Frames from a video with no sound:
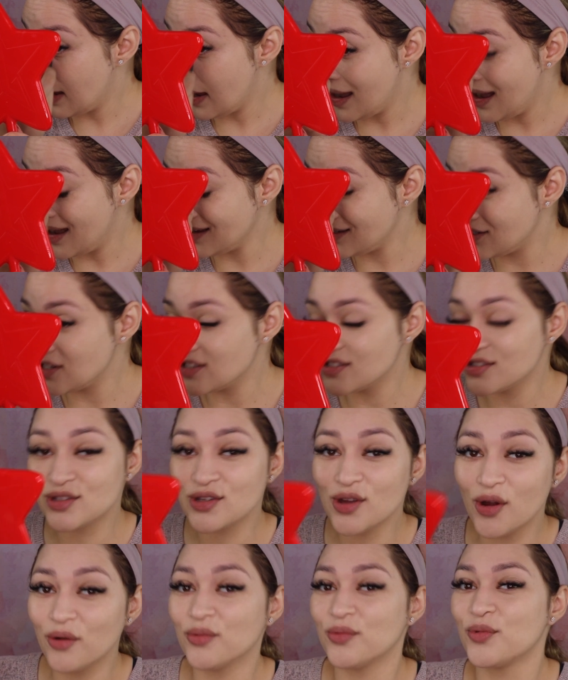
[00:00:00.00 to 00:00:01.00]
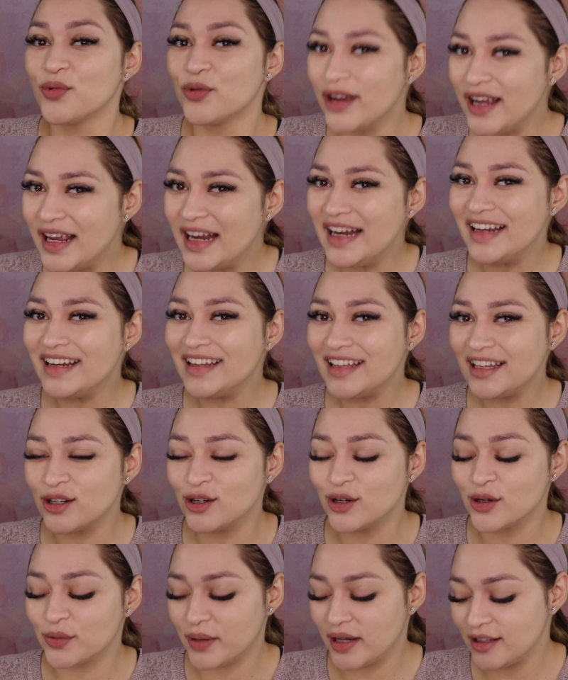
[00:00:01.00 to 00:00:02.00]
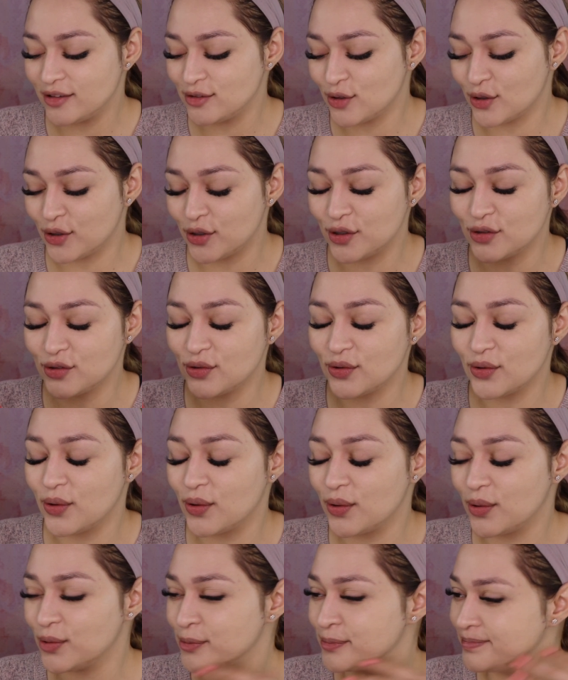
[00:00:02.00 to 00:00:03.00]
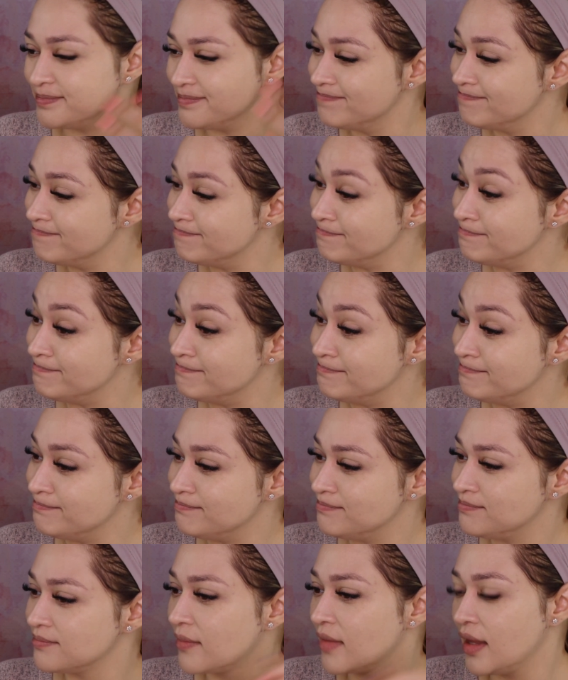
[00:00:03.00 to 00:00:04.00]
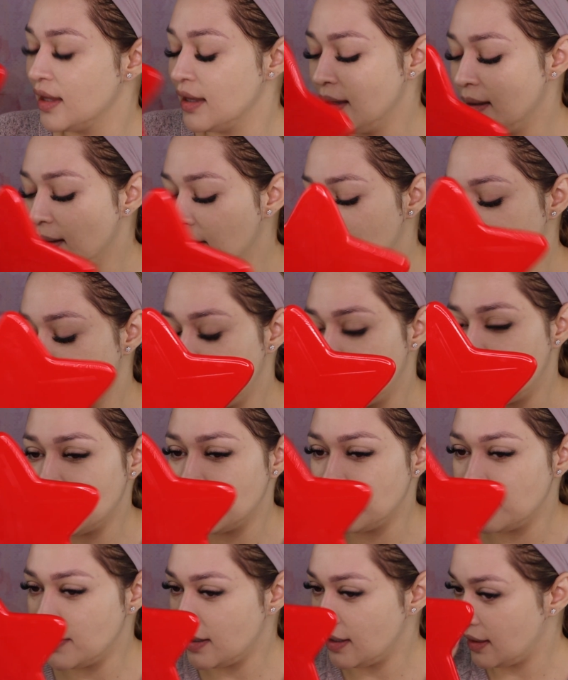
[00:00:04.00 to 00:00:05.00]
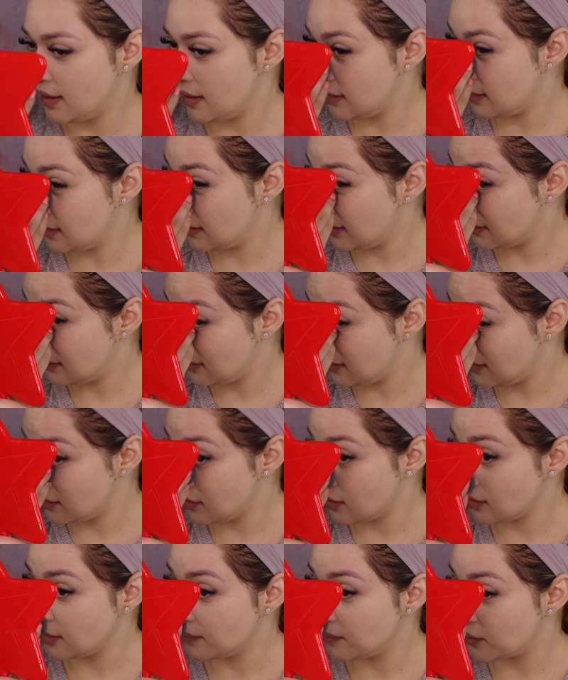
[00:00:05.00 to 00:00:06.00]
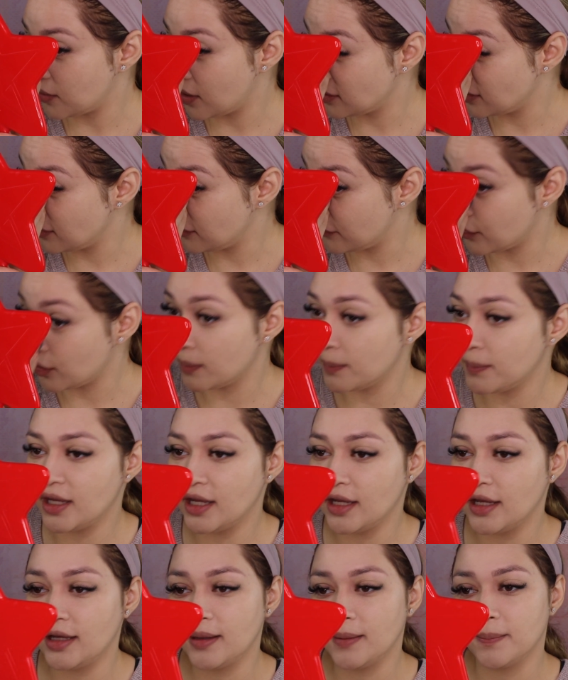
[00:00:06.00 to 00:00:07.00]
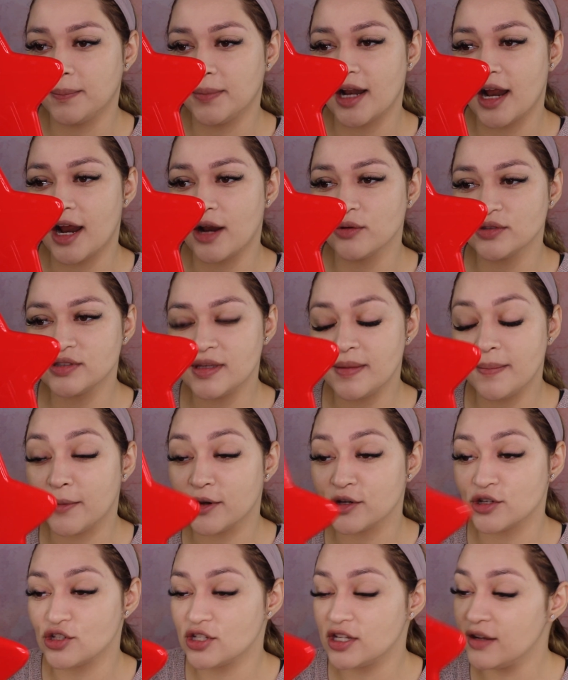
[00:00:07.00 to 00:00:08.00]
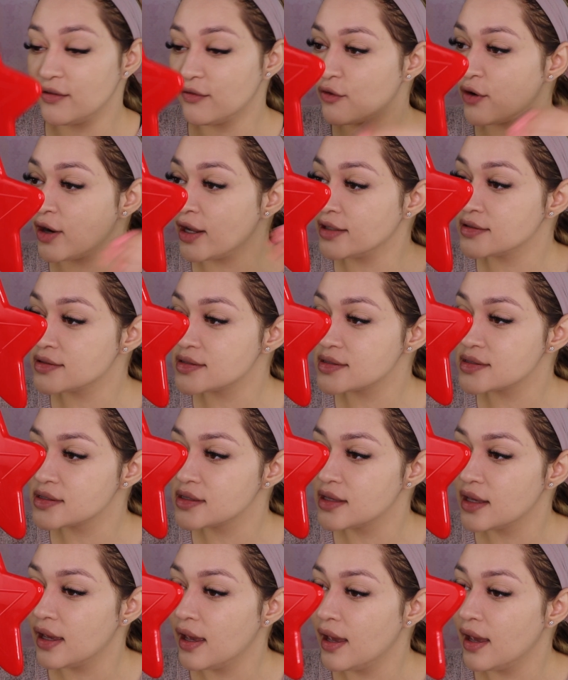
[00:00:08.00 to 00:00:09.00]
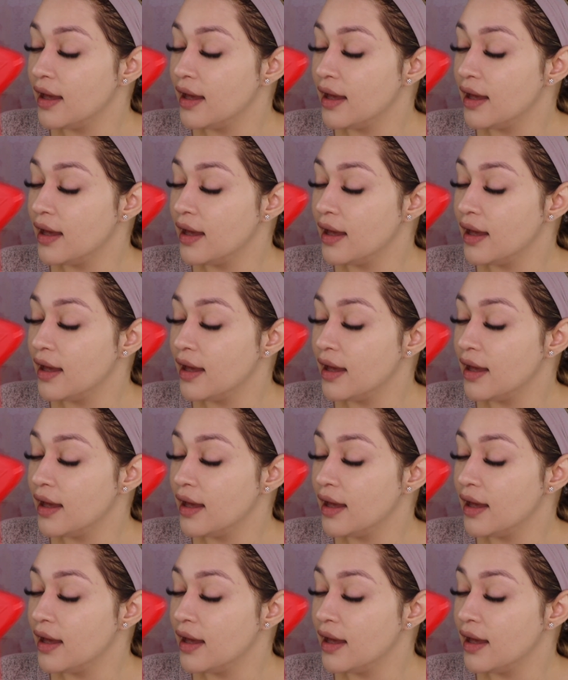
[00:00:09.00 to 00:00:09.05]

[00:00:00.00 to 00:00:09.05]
I just don't really need corrector. So maybe this is not the product for me, but I don't see much difference.